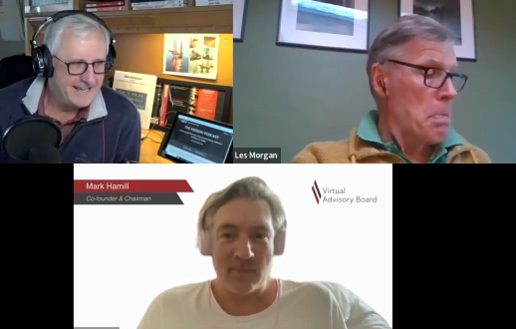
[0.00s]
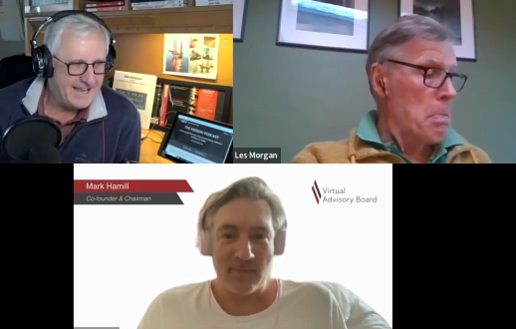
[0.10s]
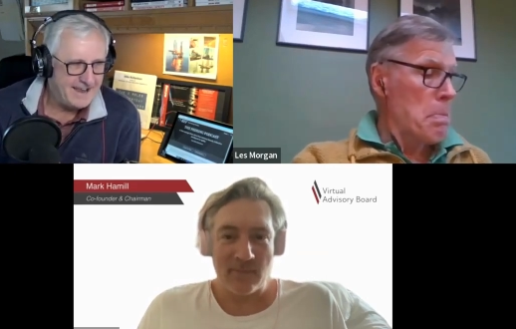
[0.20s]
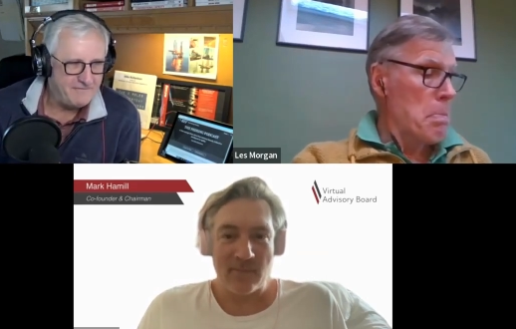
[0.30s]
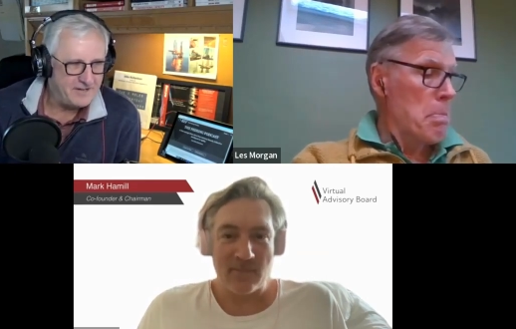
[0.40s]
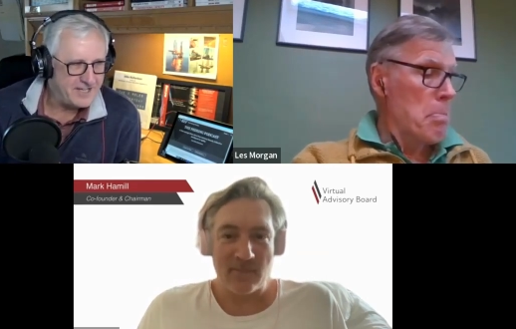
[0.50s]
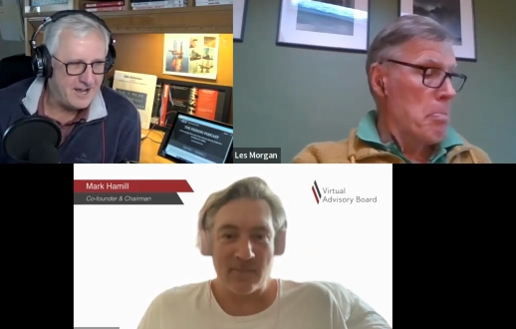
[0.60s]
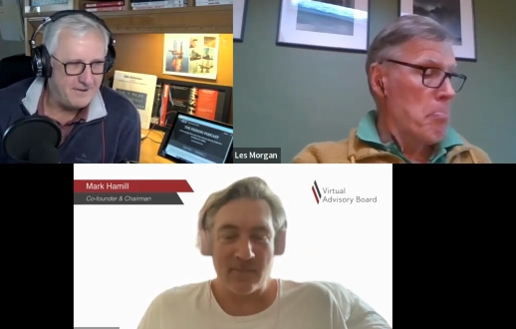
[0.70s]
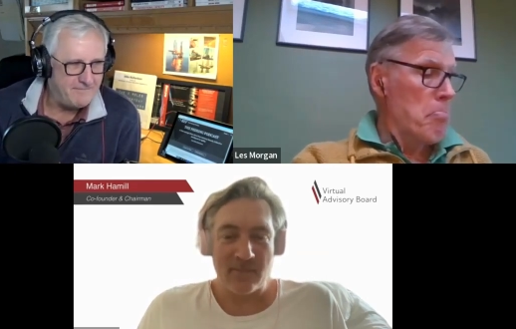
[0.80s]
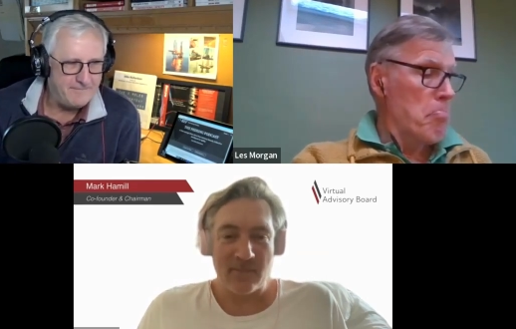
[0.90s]
Speaker 1: Every
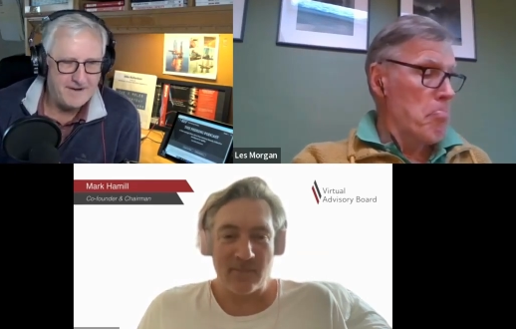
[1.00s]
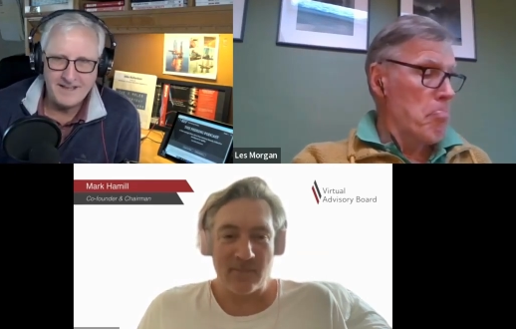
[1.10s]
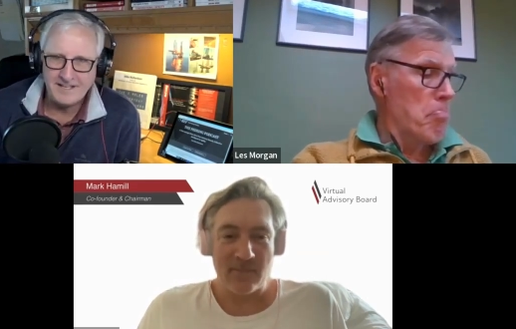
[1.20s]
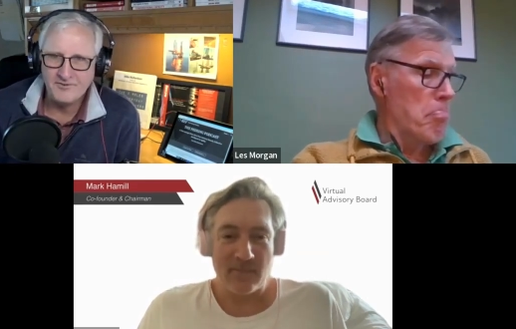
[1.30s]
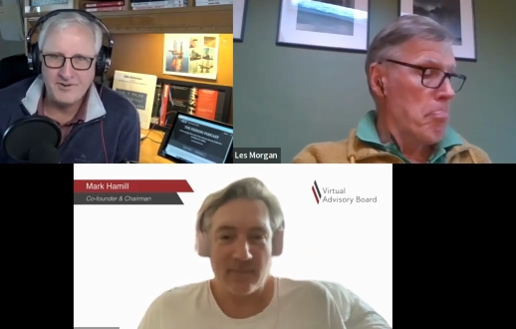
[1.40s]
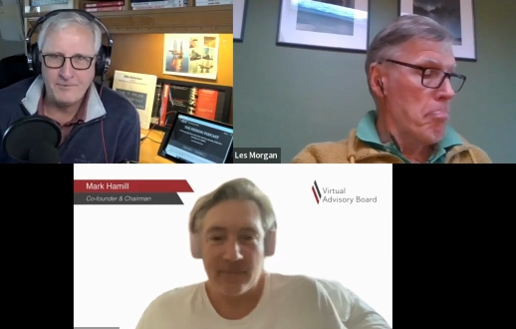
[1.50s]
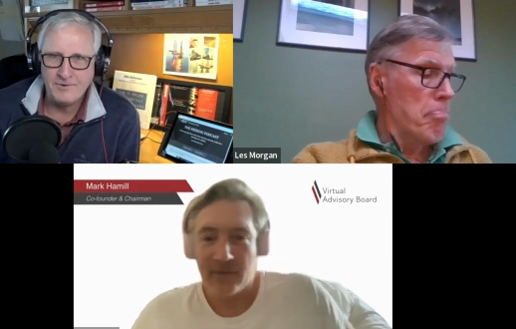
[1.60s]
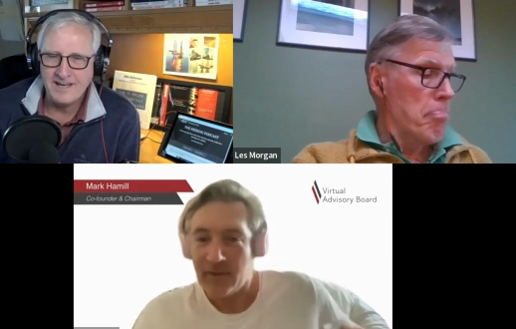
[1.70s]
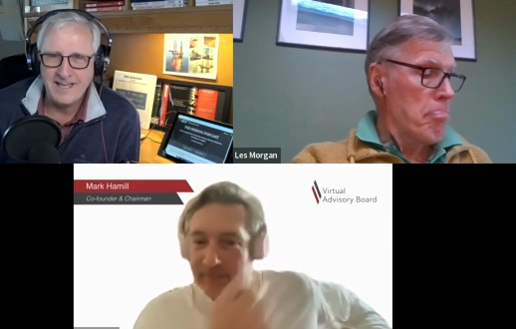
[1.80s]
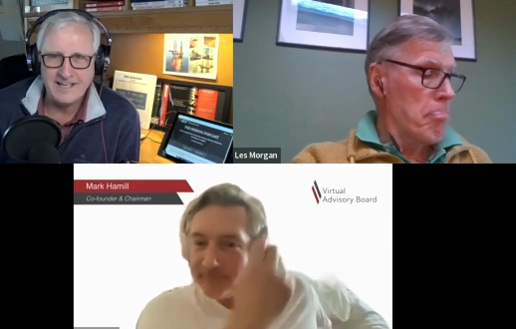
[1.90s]
time I interact with
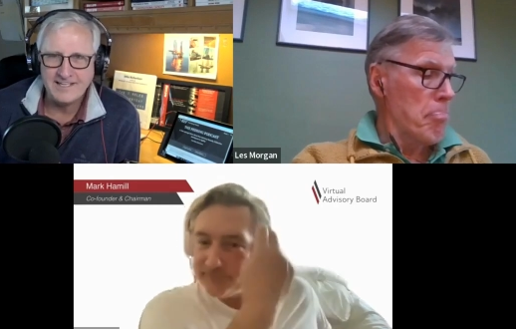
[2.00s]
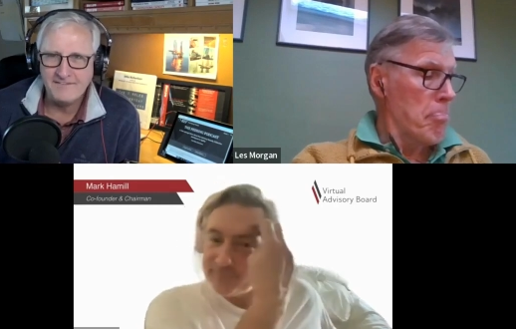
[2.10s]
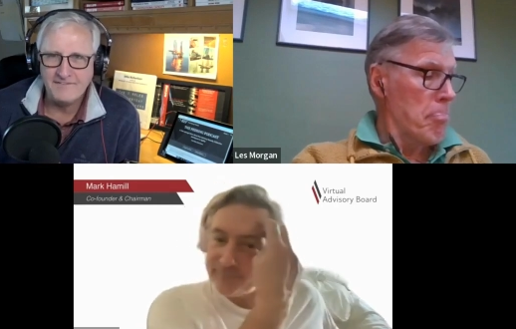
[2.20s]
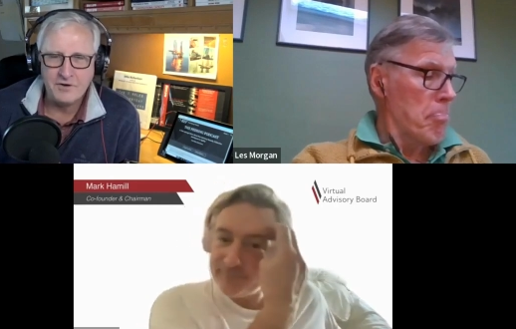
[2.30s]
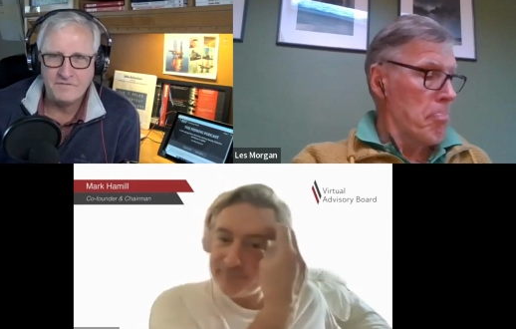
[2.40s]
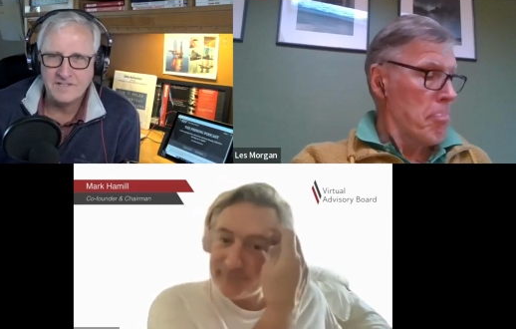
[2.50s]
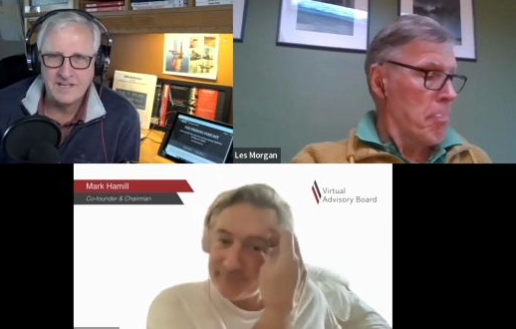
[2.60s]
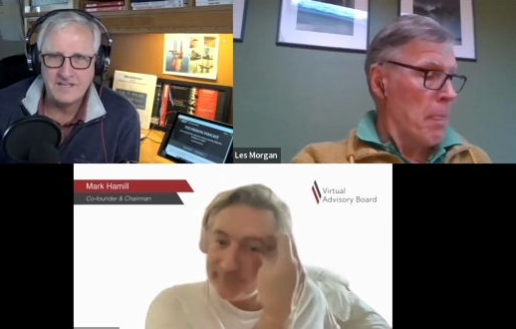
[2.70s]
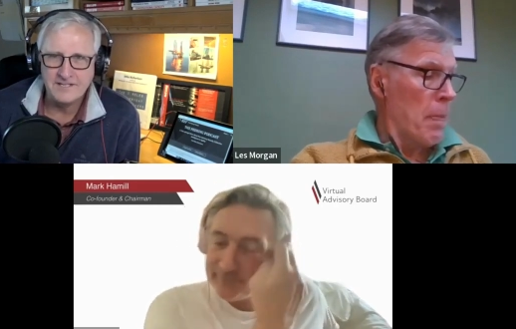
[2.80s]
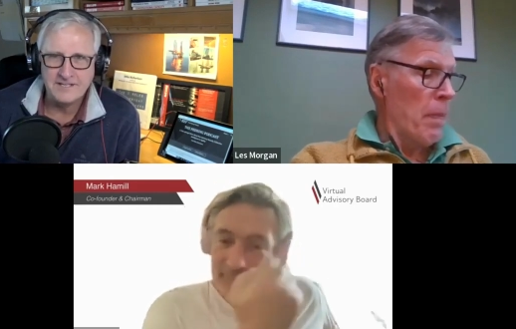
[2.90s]
Les and have a
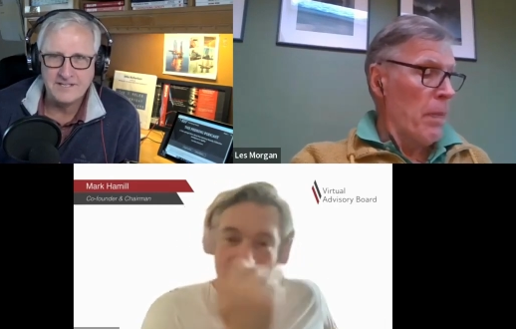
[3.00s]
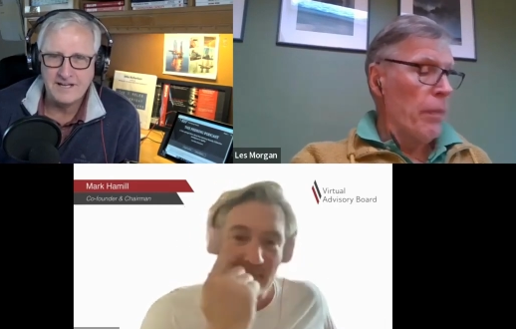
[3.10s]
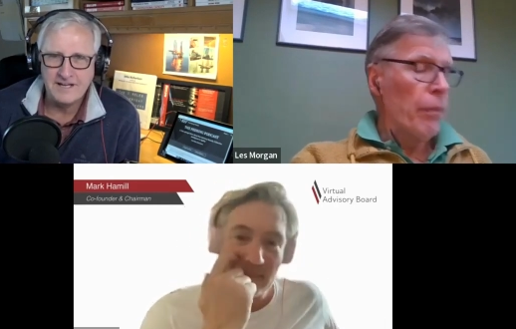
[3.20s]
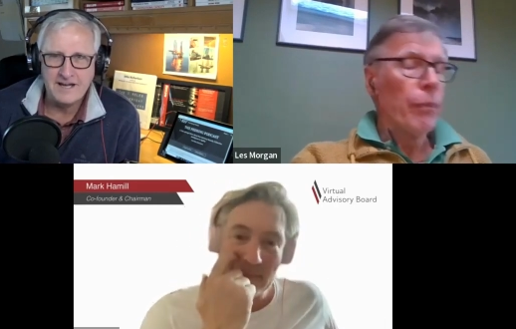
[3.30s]
conversation, uh,